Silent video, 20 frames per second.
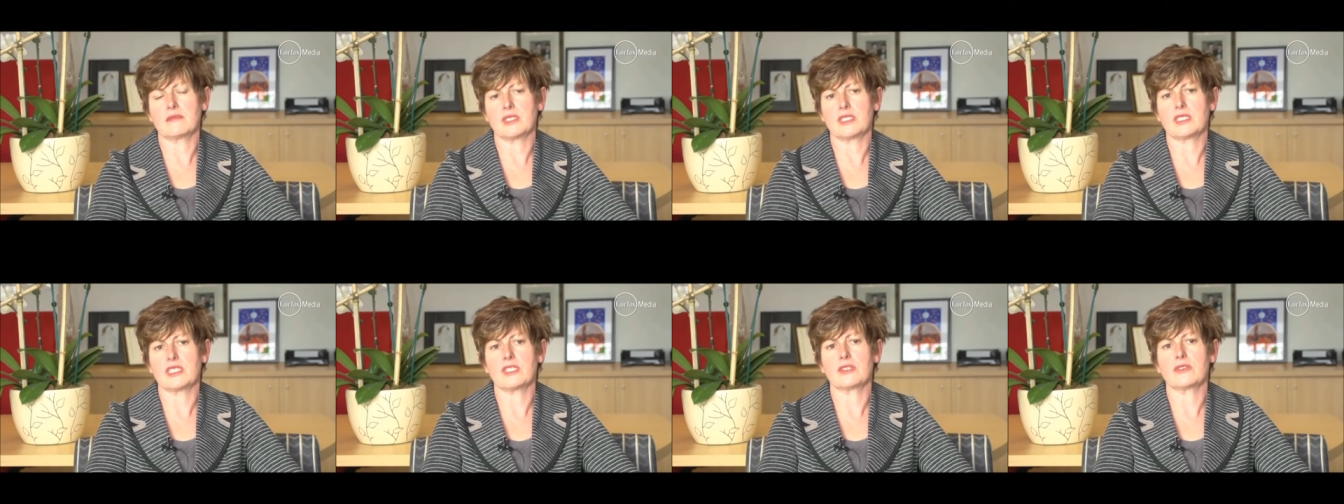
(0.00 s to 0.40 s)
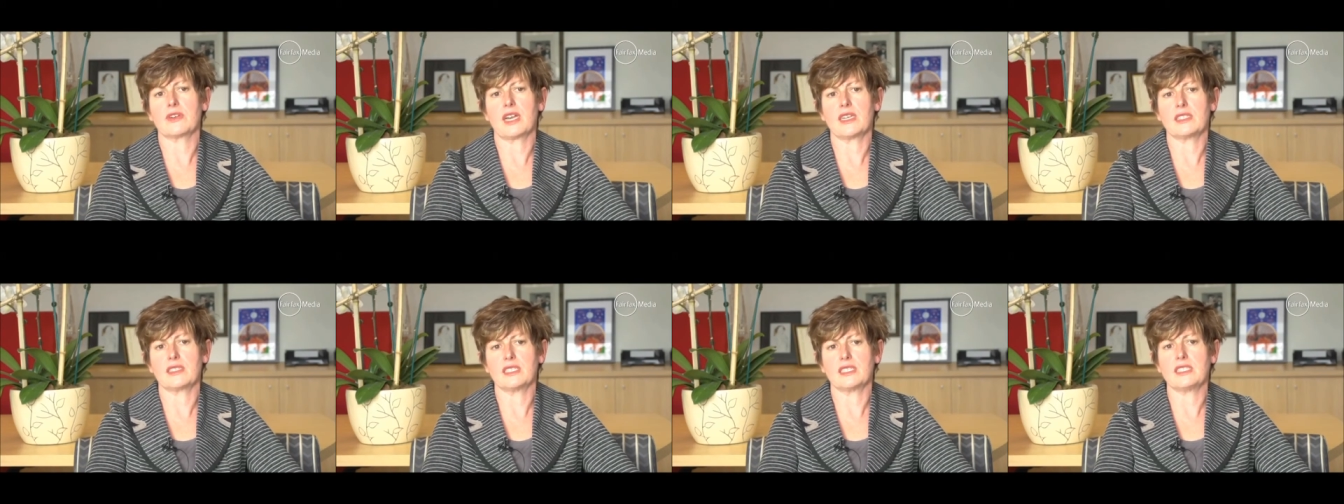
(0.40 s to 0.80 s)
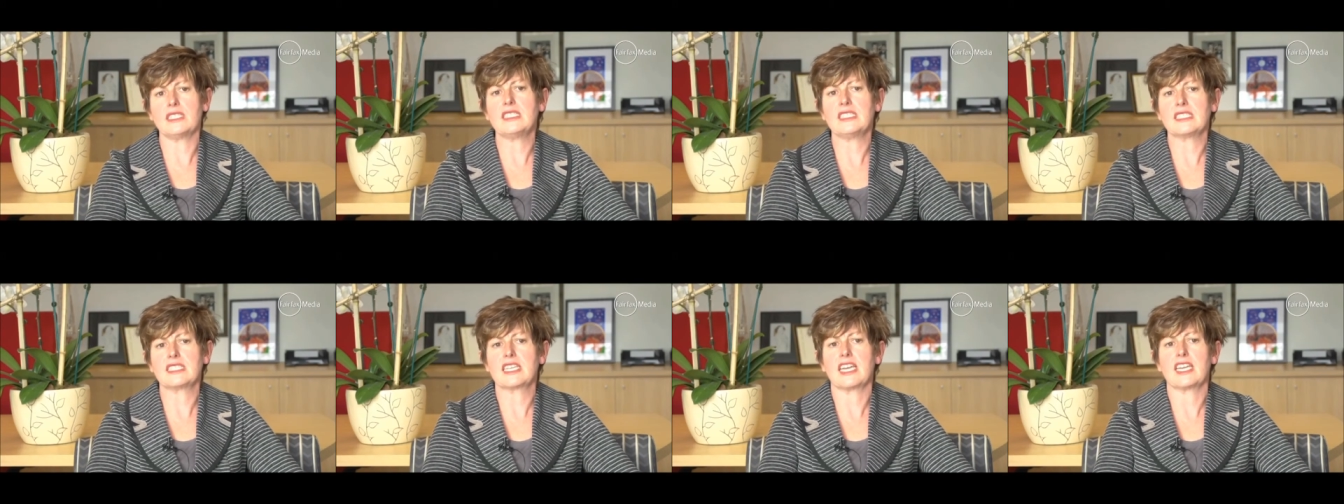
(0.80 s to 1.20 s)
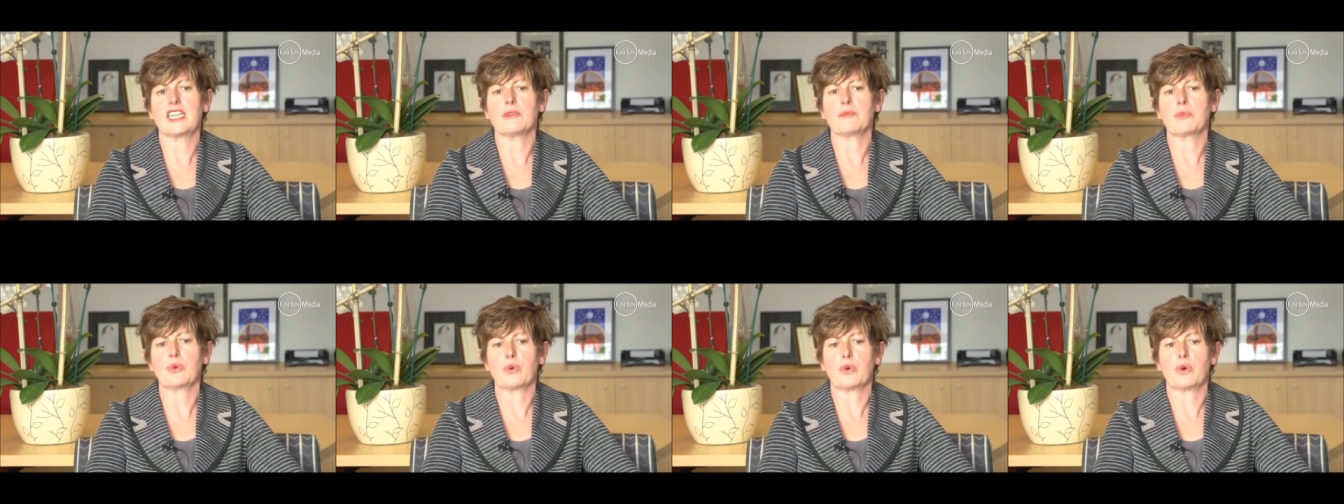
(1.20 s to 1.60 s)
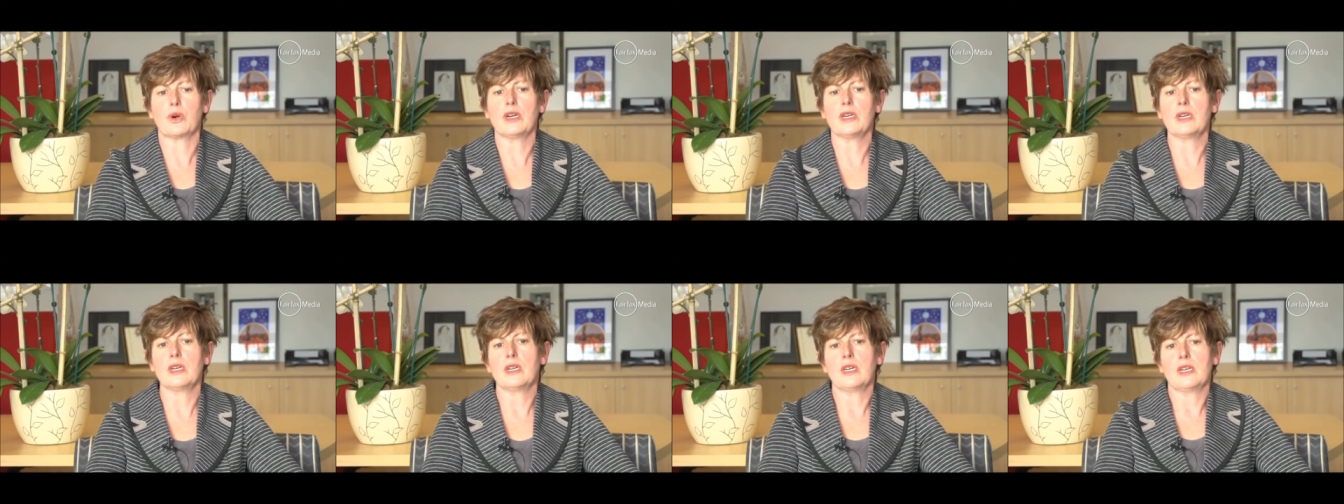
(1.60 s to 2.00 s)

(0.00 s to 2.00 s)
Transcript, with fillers: deteriorated and it is getting more